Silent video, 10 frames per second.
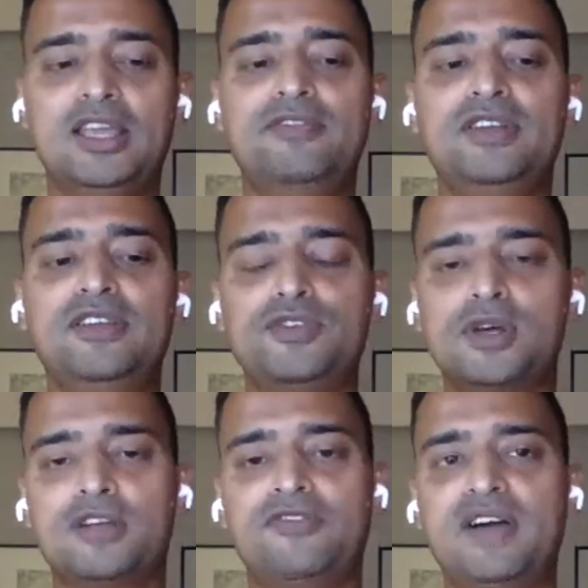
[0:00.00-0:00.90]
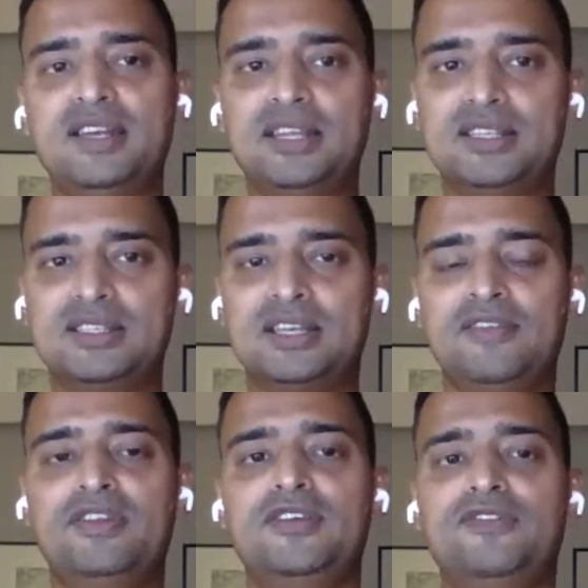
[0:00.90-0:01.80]
Even if you're a finalist,
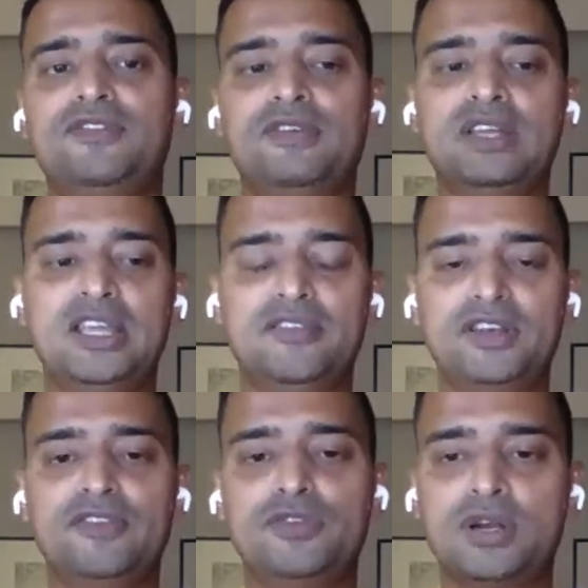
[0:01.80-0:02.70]
even if